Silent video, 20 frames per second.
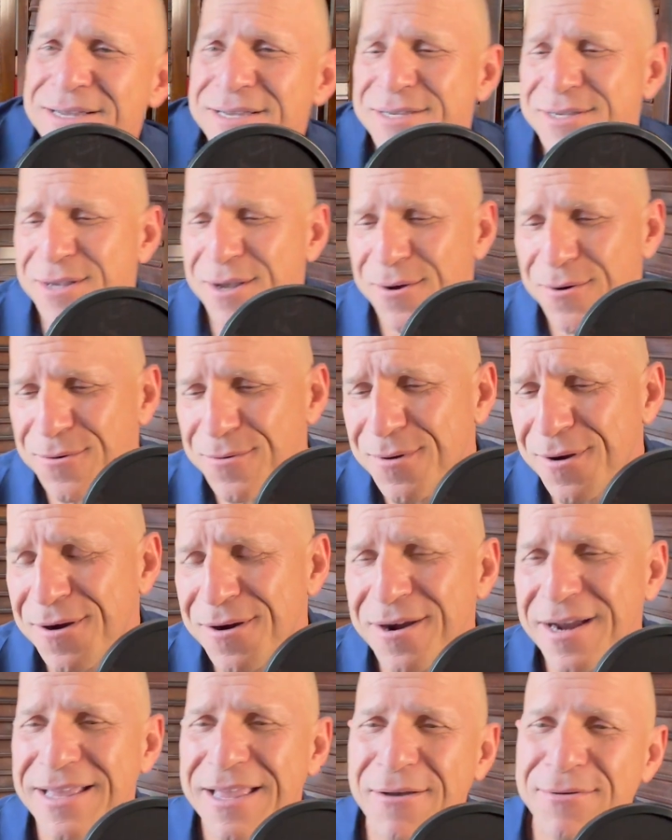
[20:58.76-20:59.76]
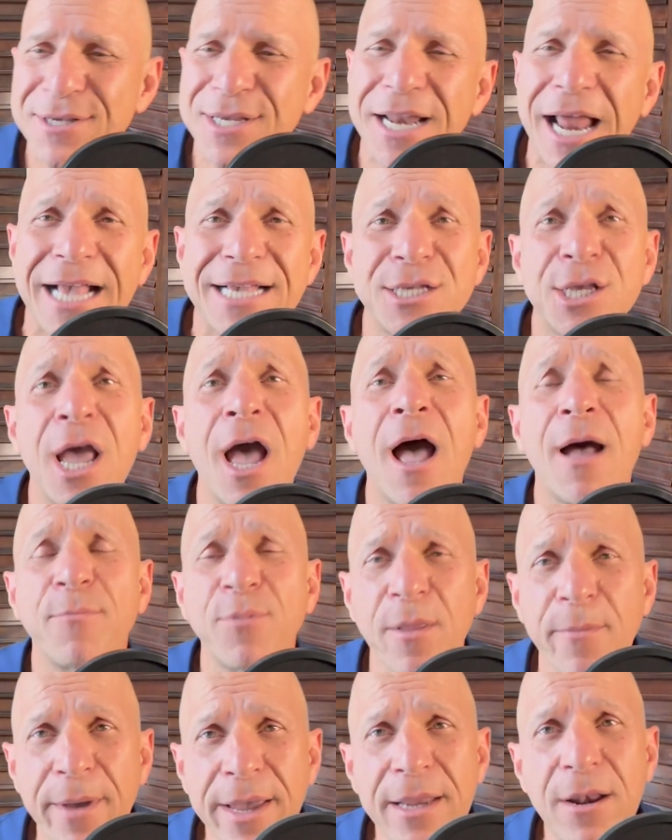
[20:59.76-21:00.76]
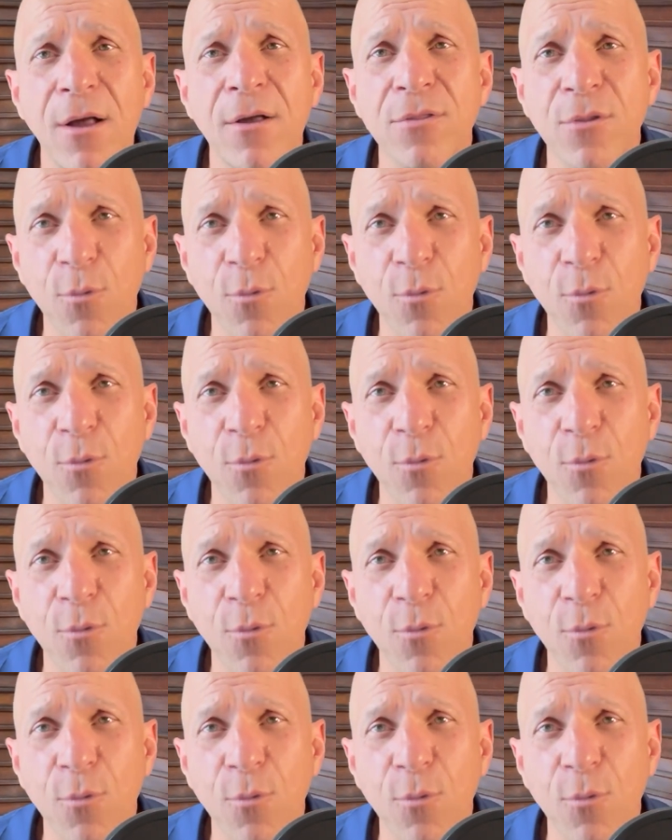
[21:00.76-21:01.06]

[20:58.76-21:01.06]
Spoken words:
So, all right, that was a nice compliment on the